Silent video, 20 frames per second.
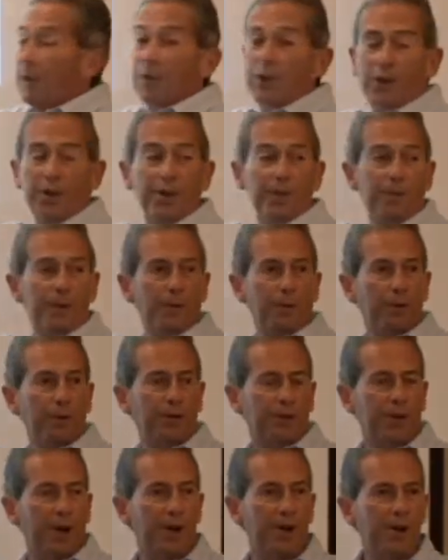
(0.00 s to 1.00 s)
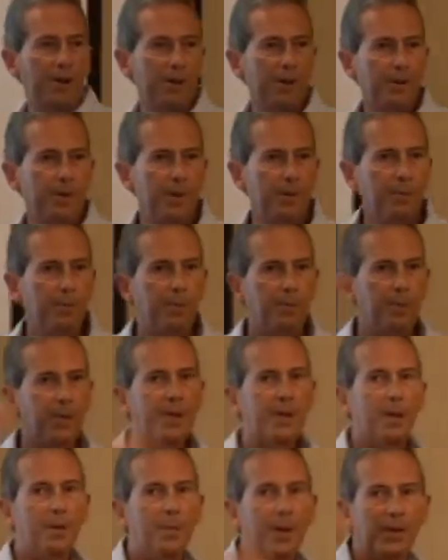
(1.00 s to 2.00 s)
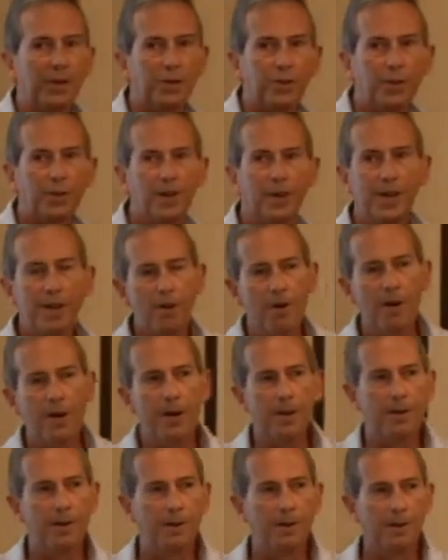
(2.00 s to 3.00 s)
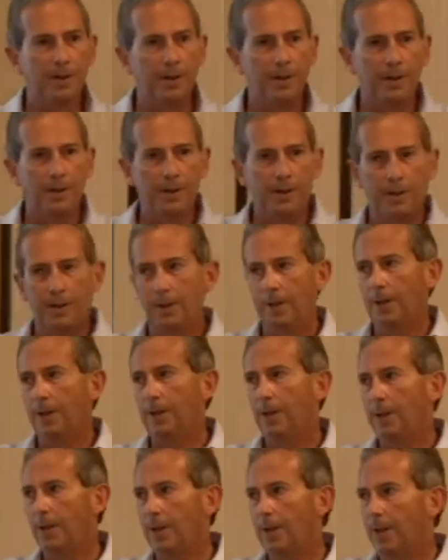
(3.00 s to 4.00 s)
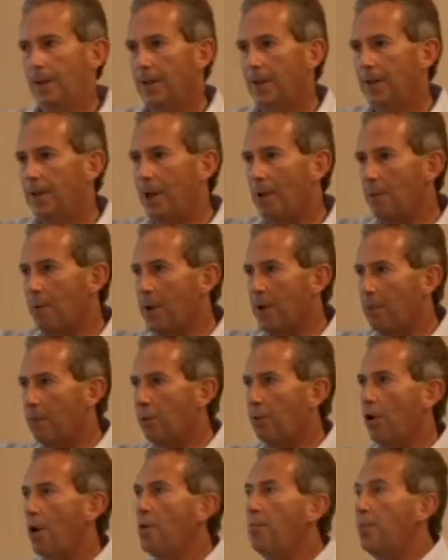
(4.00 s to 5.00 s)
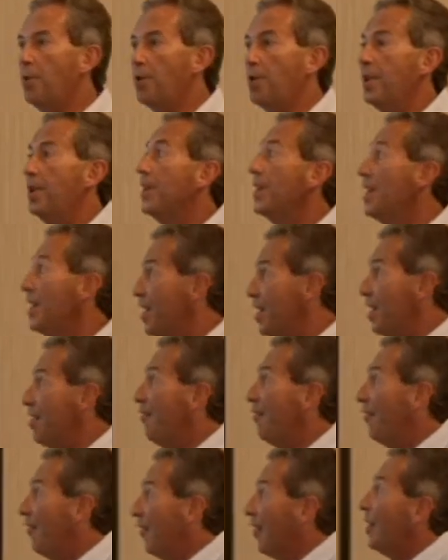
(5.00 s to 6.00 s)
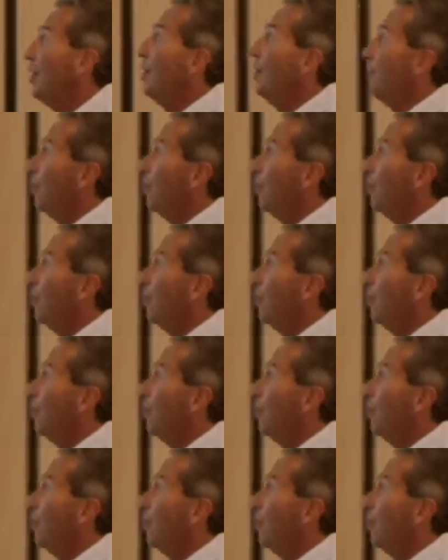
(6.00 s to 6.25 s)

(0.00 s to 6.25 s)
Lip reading: the return would also be commensurately higher. And that would be appropriate if